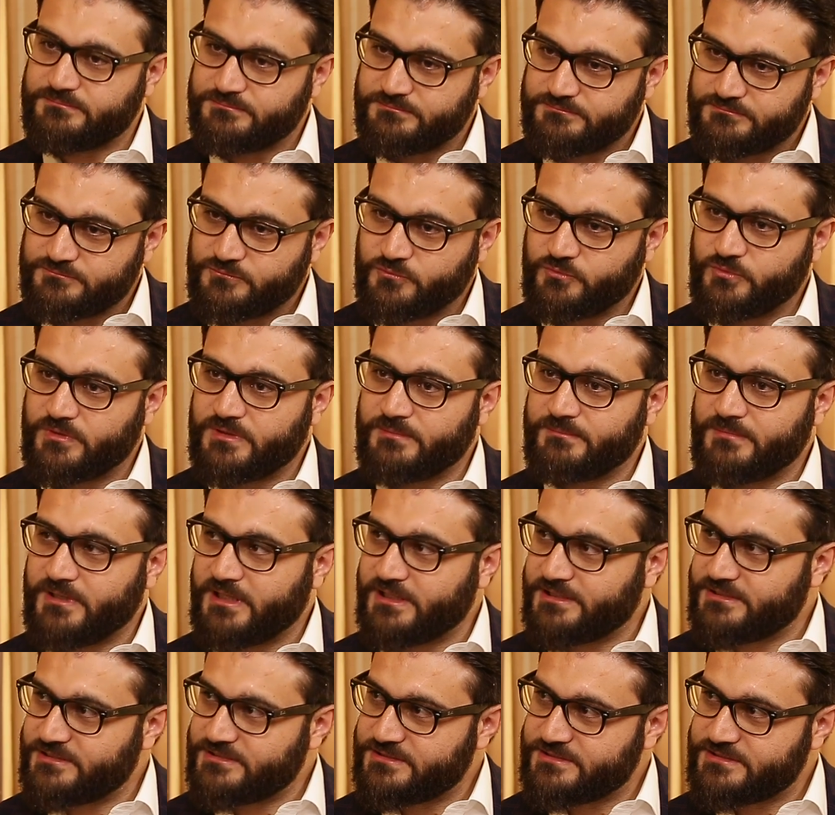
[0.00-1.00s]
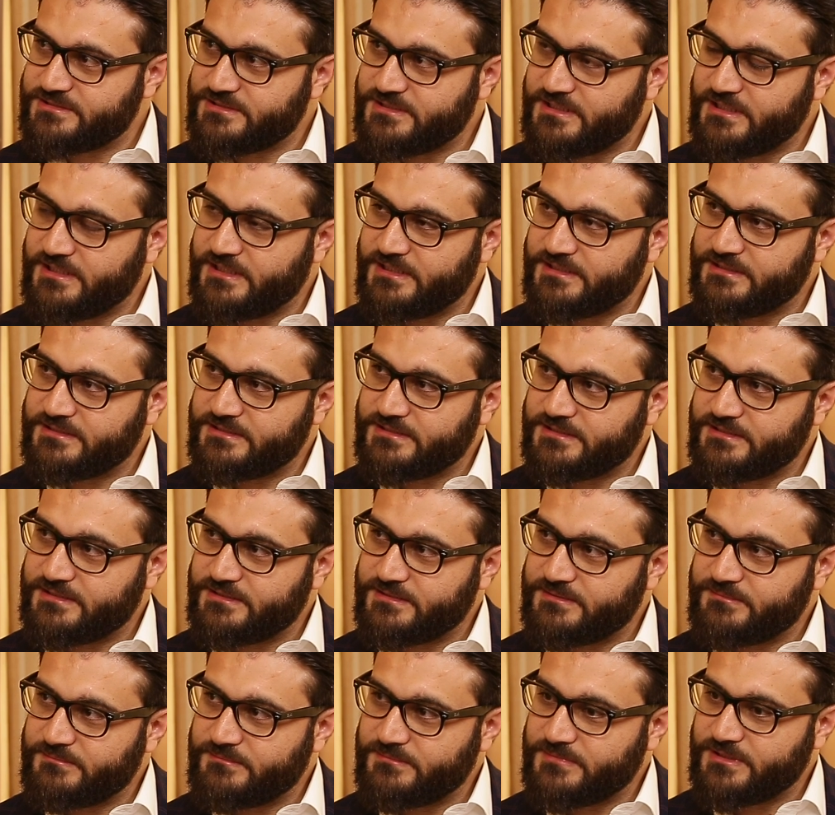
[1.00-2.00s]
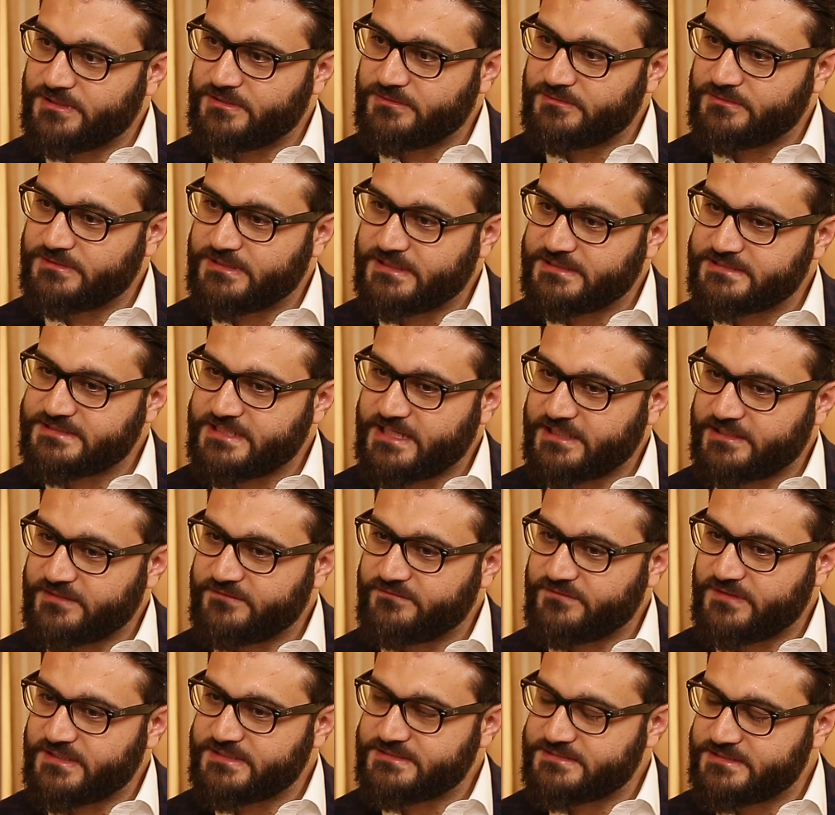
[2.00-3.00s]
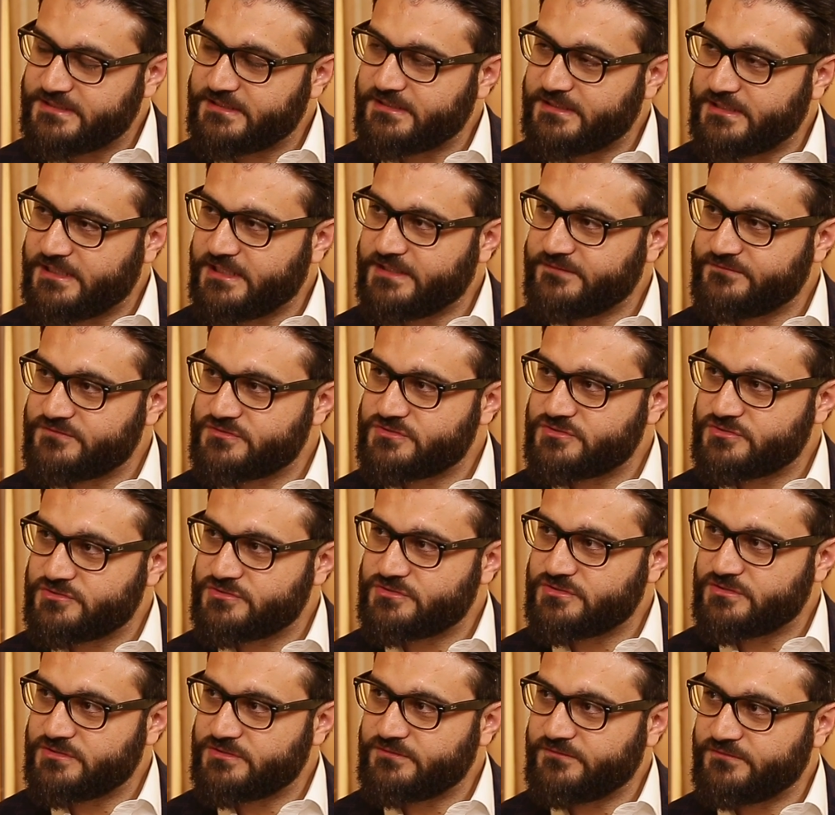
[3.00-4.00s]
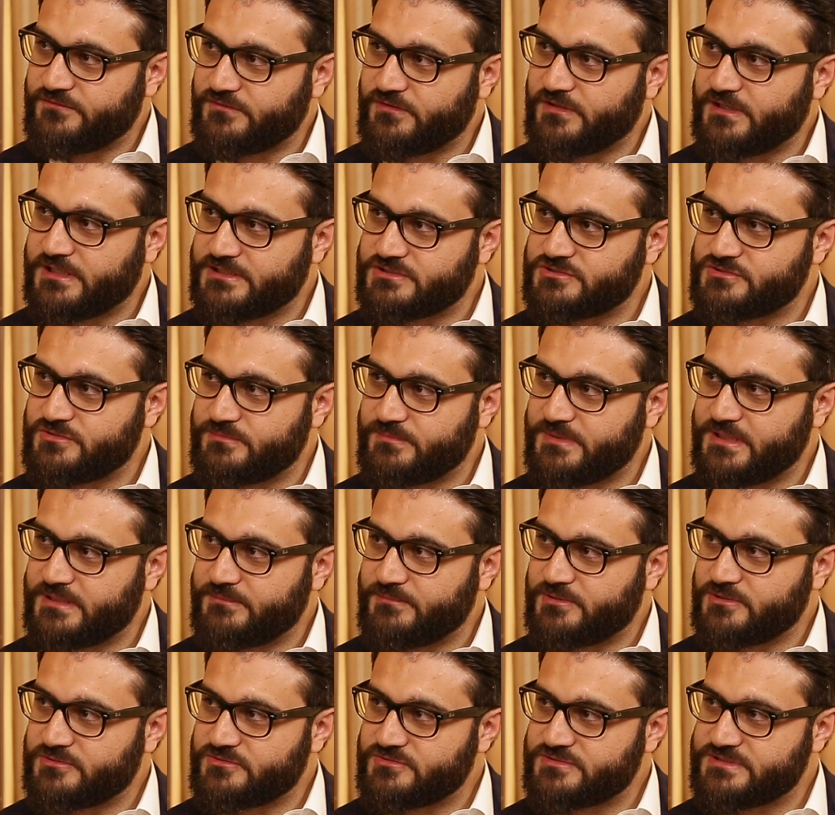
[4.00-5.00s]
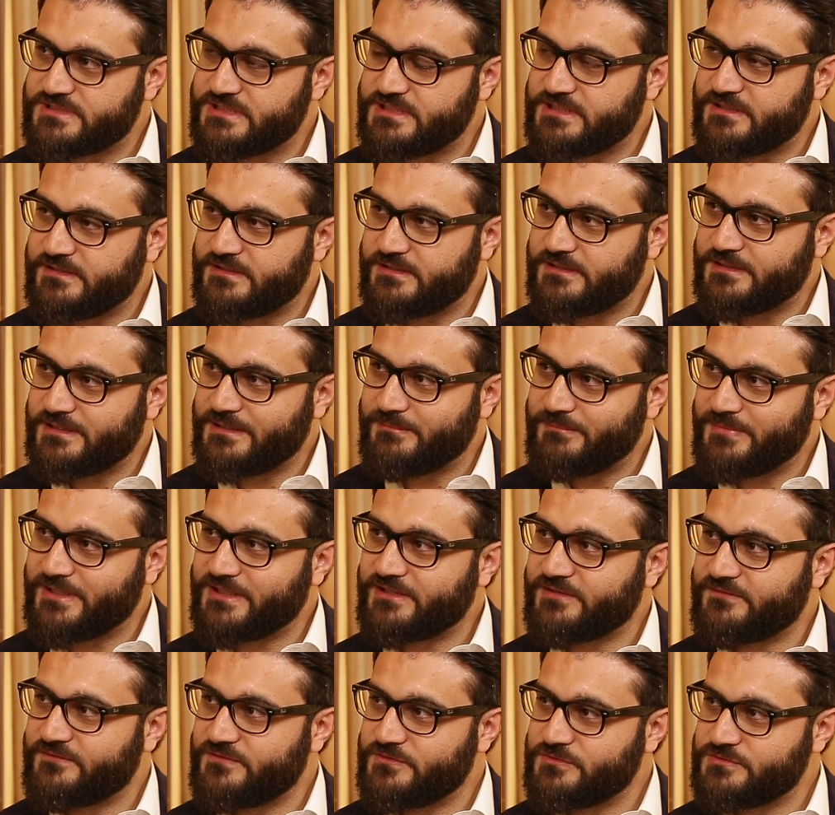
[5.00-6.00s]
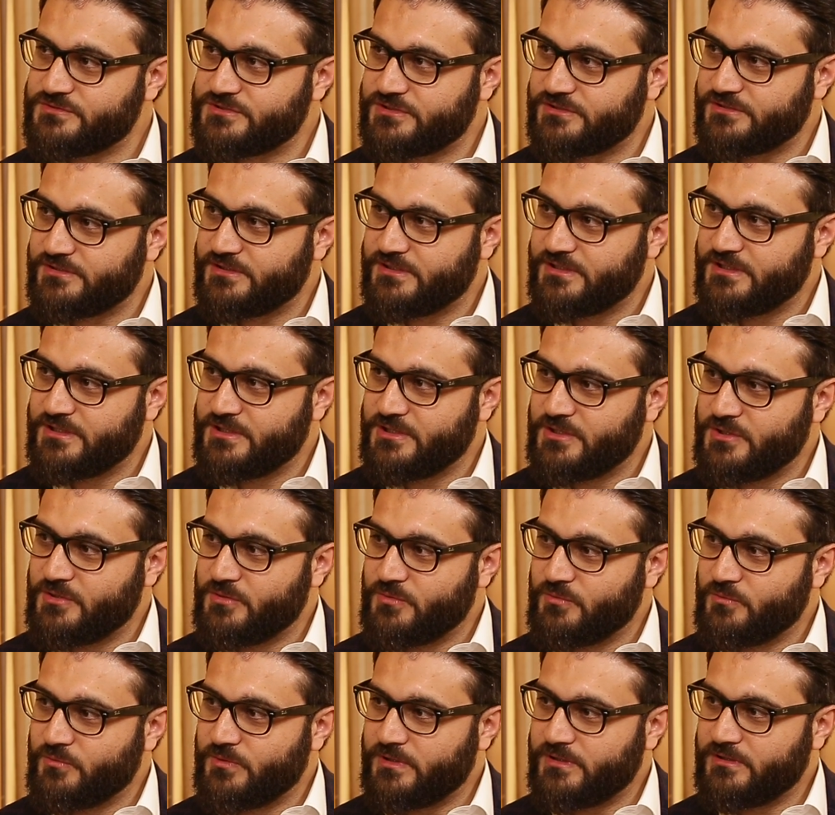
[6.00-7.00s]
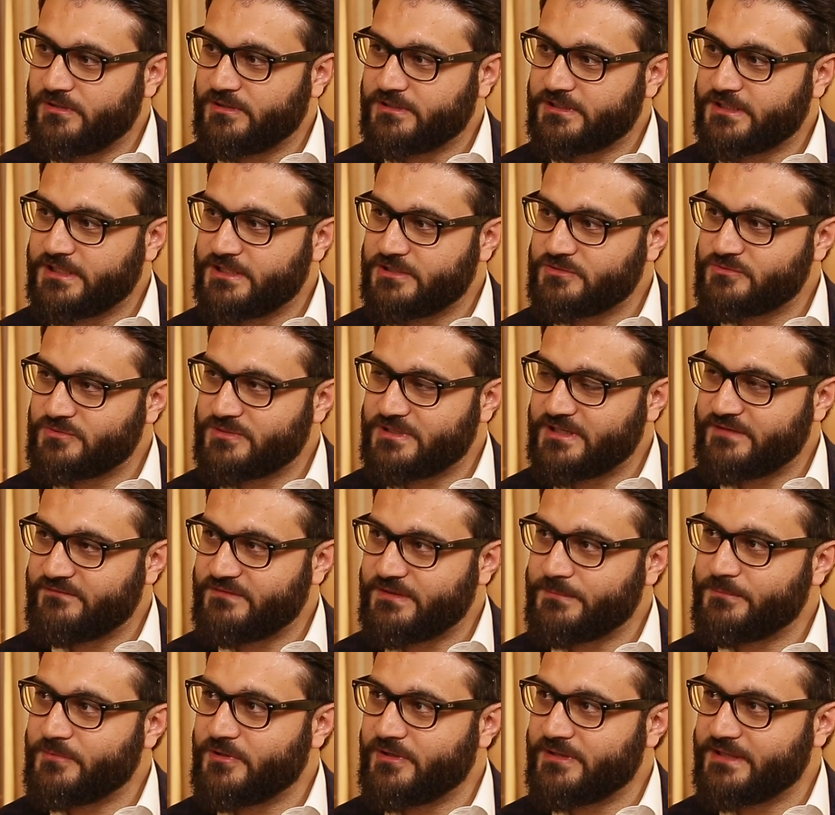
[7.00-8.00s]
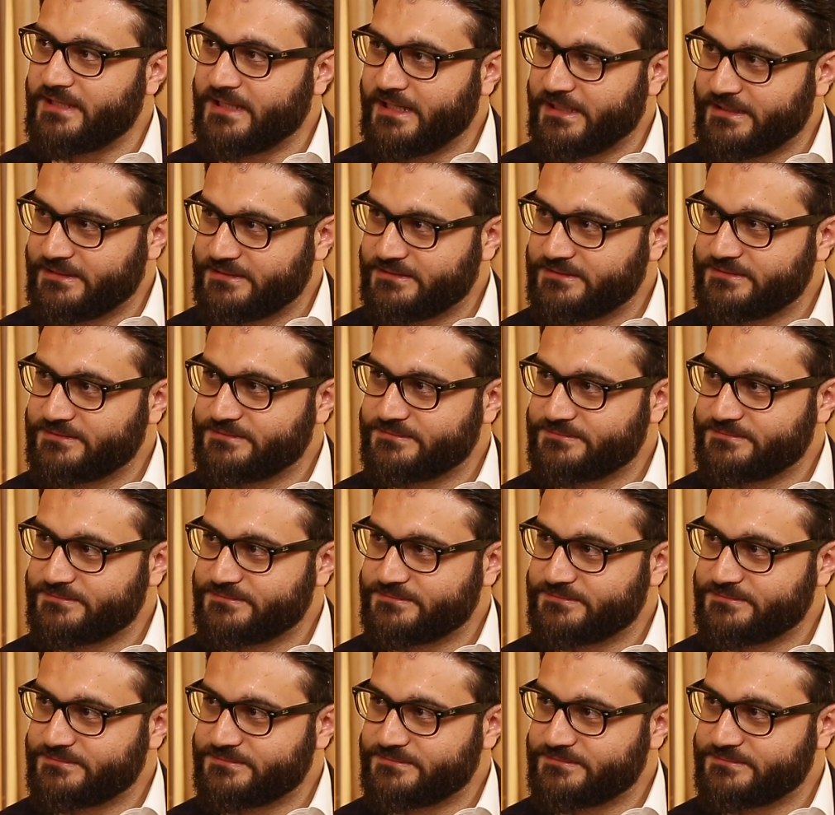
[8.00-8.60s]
were martyred, and they sacrificed their lives for us to be able to see a better future. We're not going to give up on that.